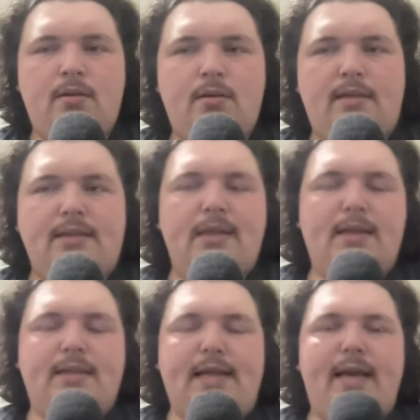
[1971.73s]
At the end
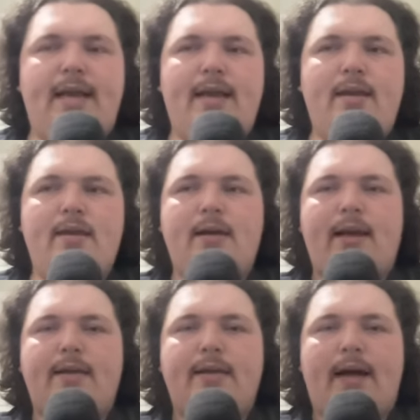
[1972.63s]
of the day,
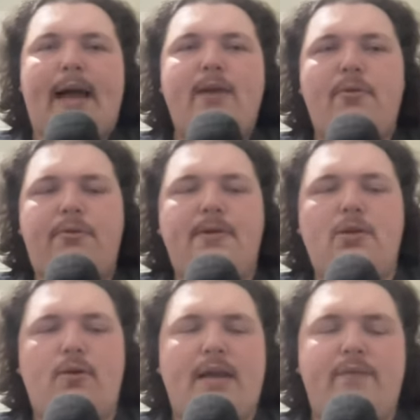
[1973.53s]
I don't think
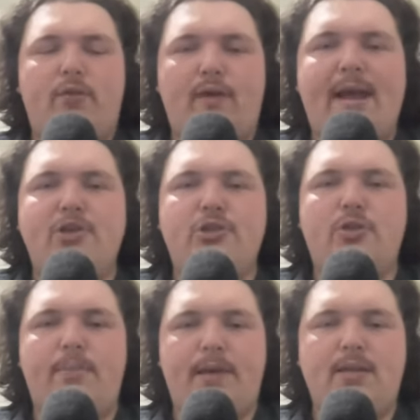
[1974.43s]
you can have a
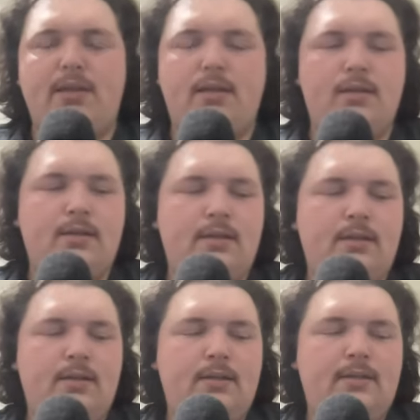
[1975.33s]
rational opinion
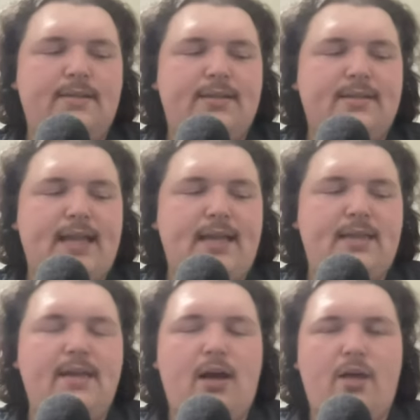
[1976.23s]
that says
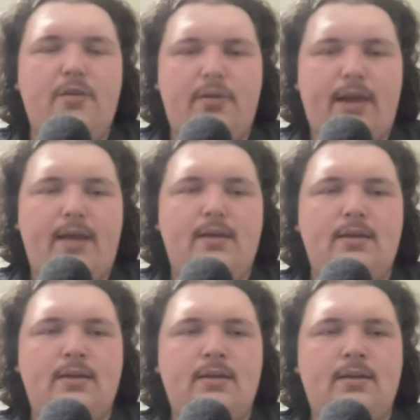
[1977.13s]
anything other than,
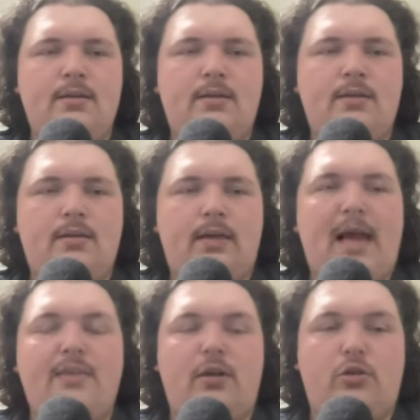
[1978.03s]

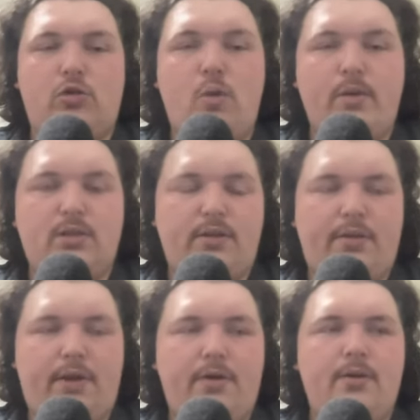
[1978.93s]
at the lowest on the
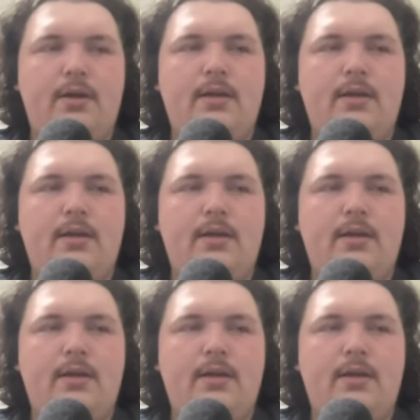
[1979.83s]
Thunder,